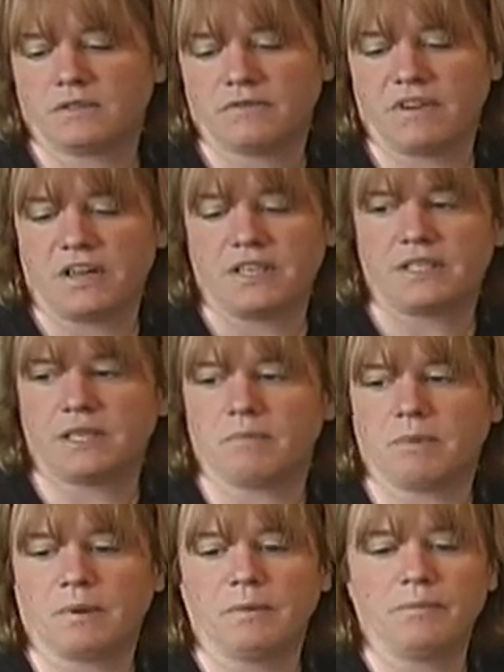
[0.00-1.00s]
It's very
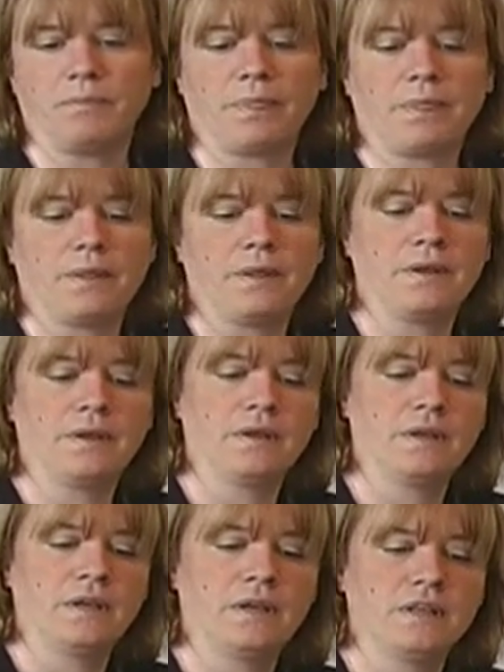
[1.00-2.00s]
simple.
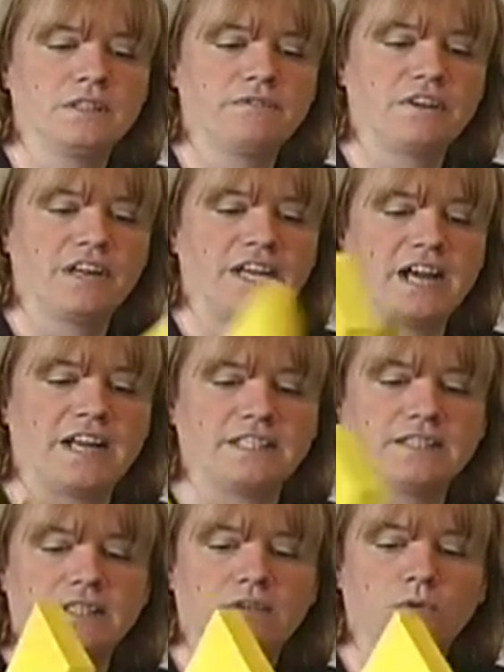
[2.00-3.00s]
It's very
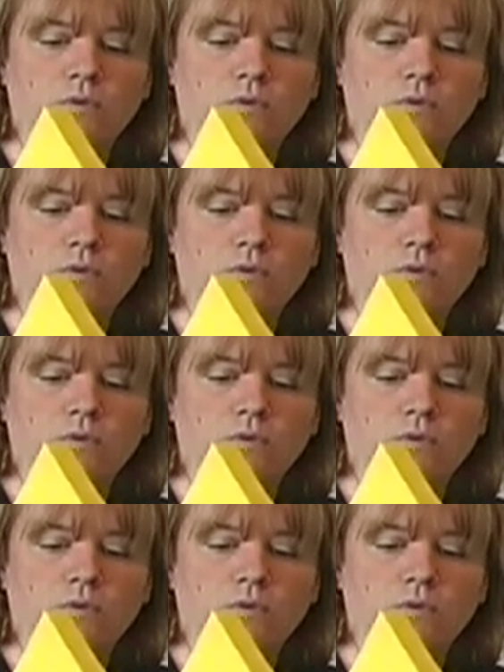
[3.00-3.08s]
nice.